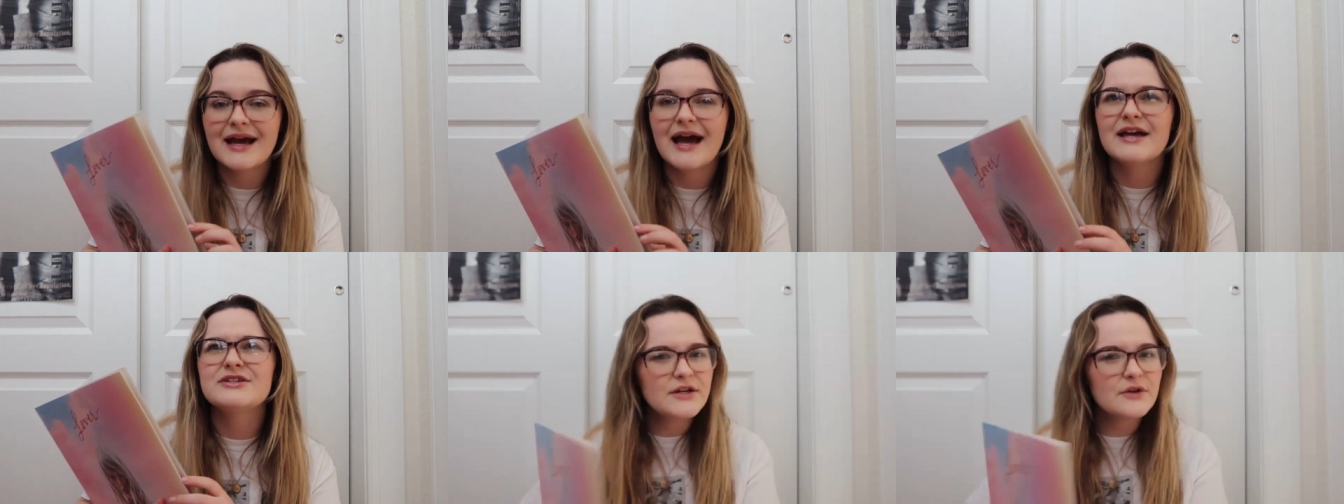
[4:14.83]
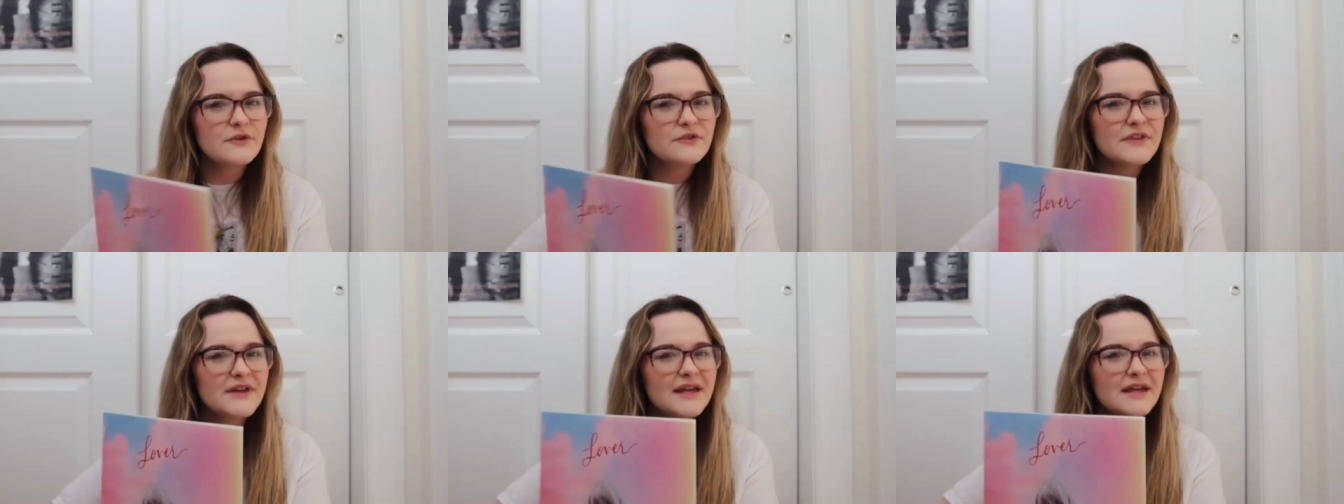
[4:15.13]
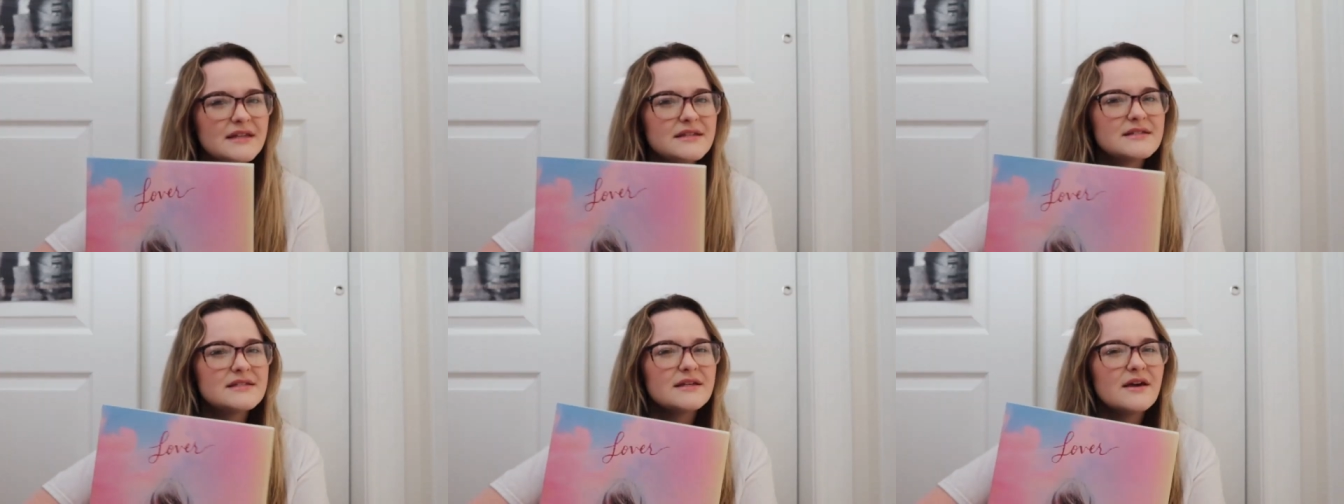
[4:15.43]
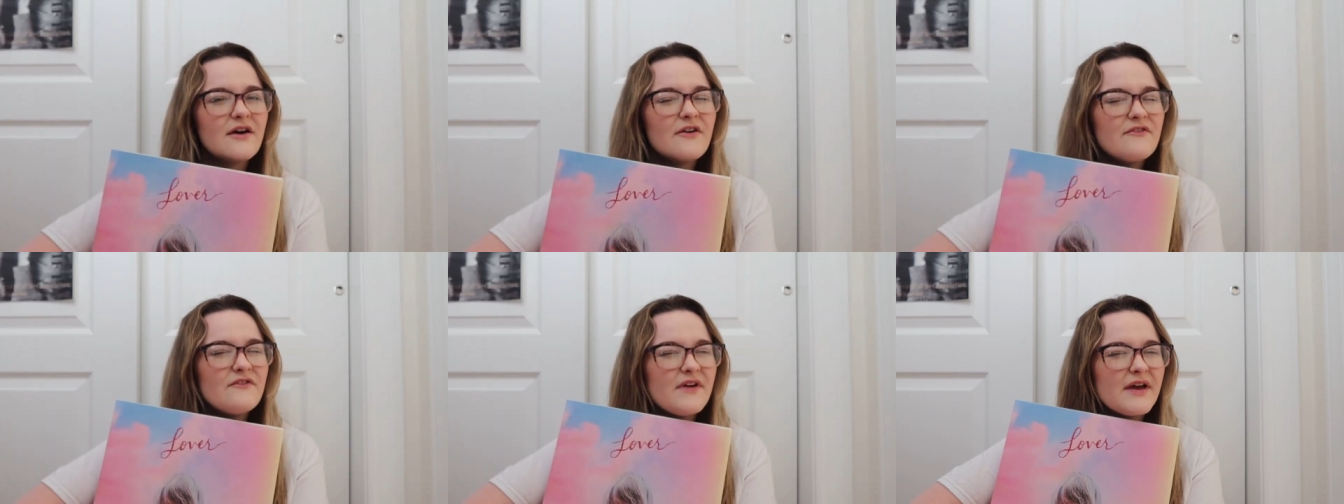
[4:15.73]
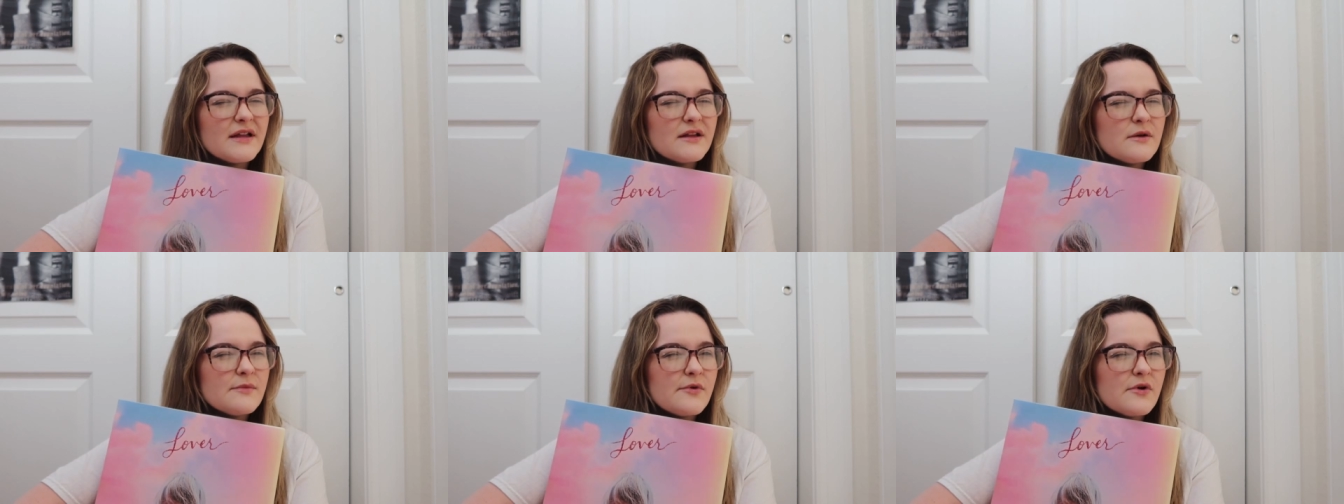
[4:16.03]
I don't think it's
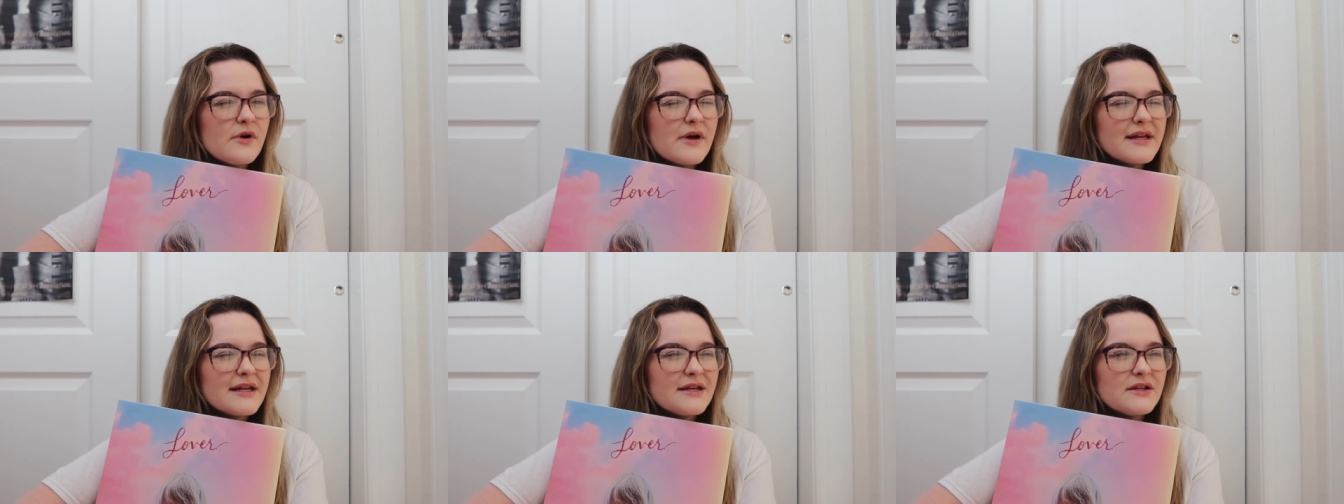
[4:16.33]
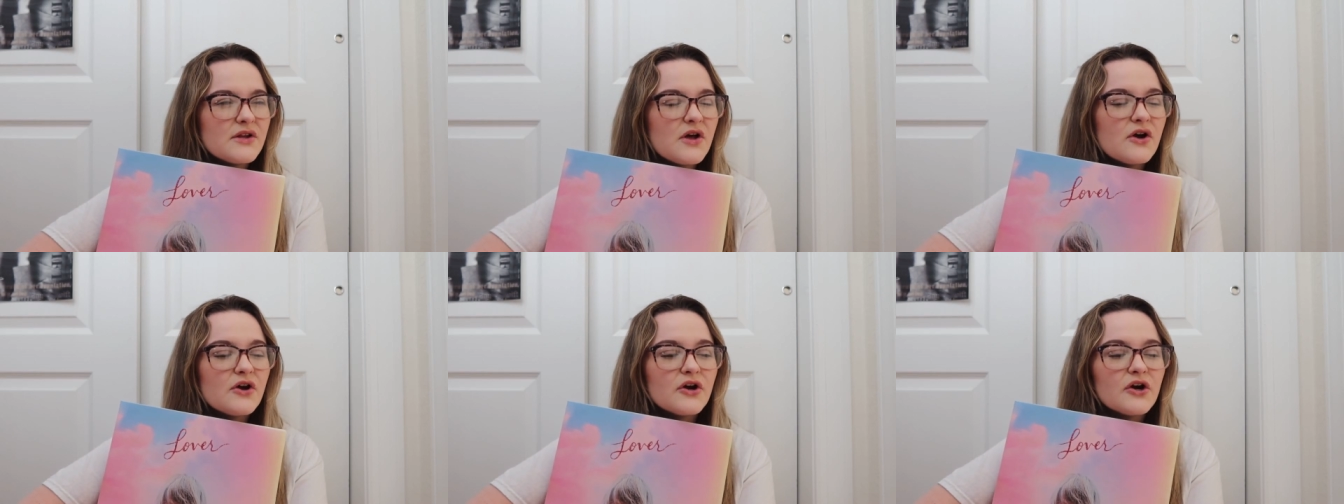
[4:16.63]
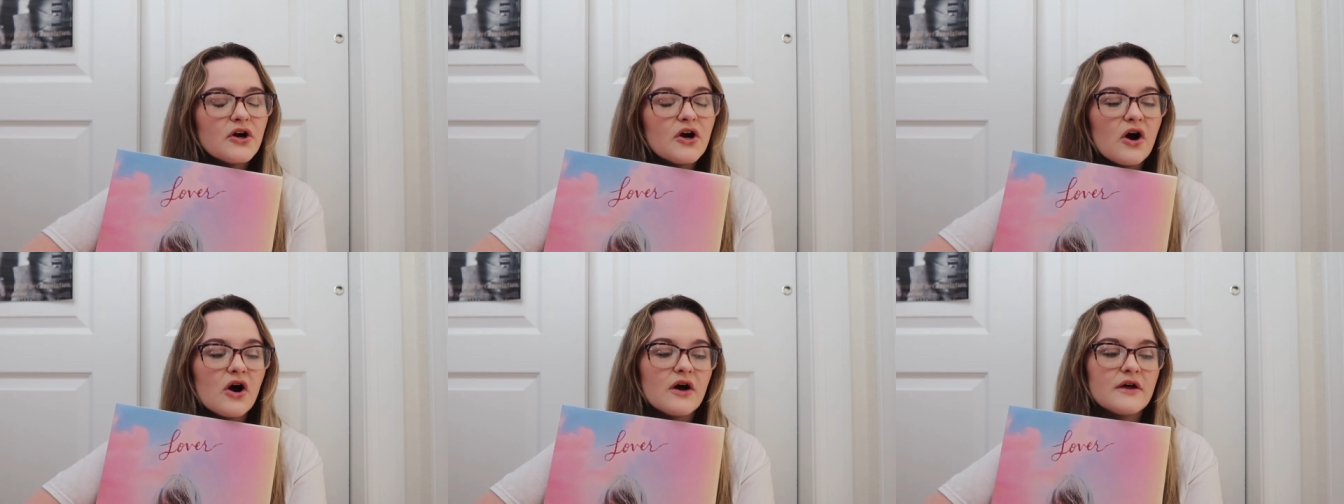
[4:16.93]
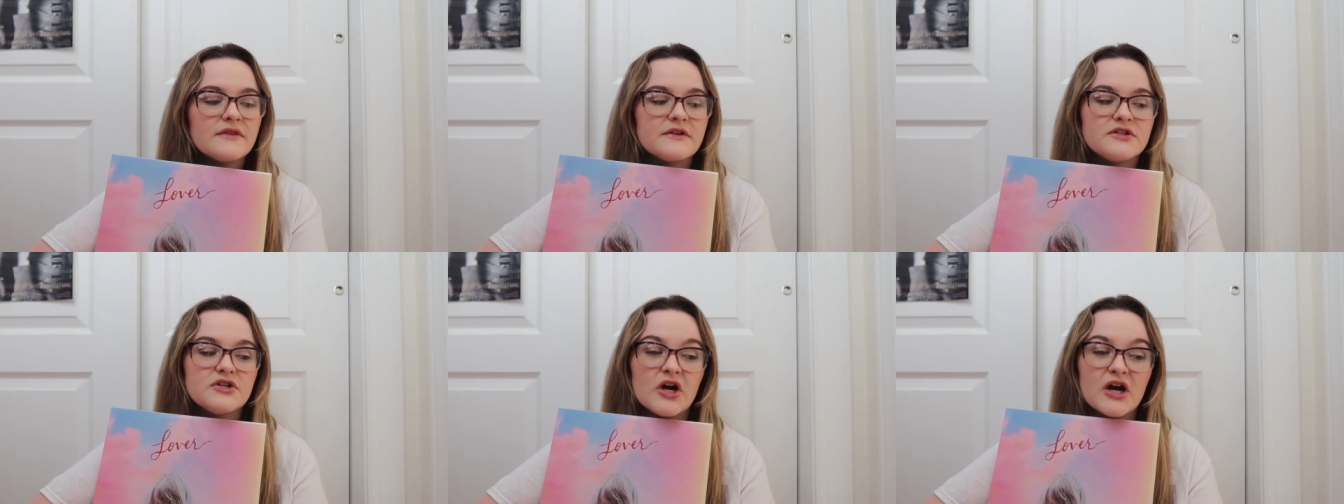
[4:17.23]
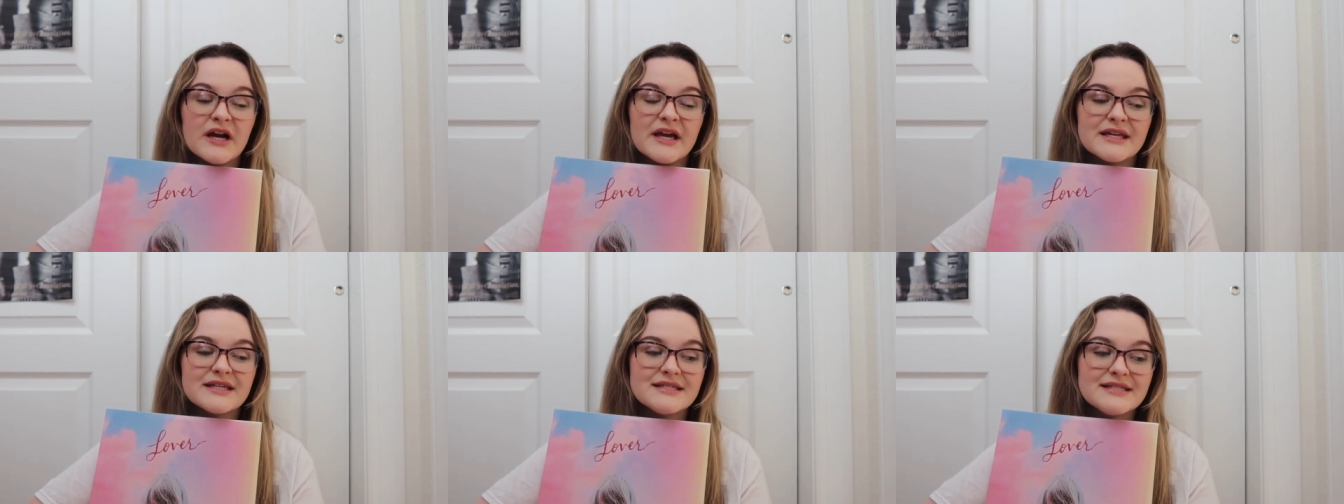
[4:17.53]
available any longer on the
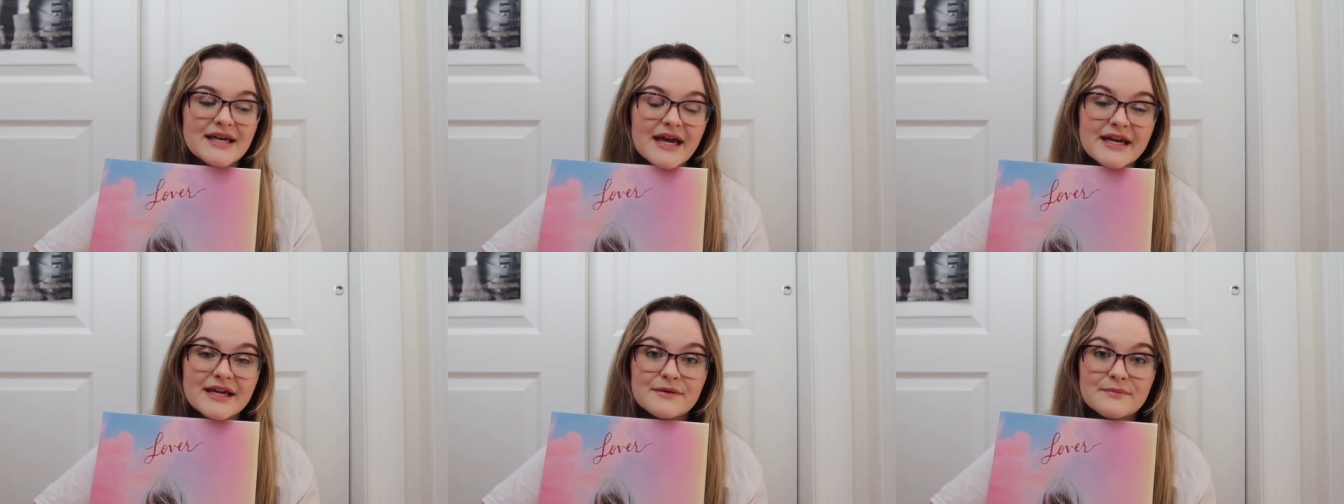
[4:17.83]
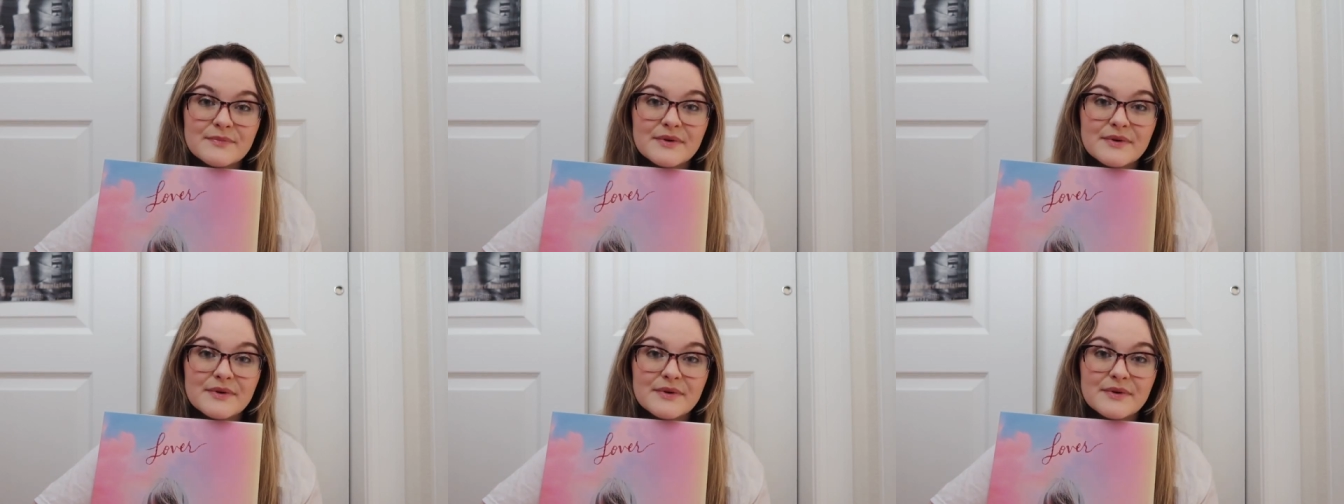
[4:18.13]
Target site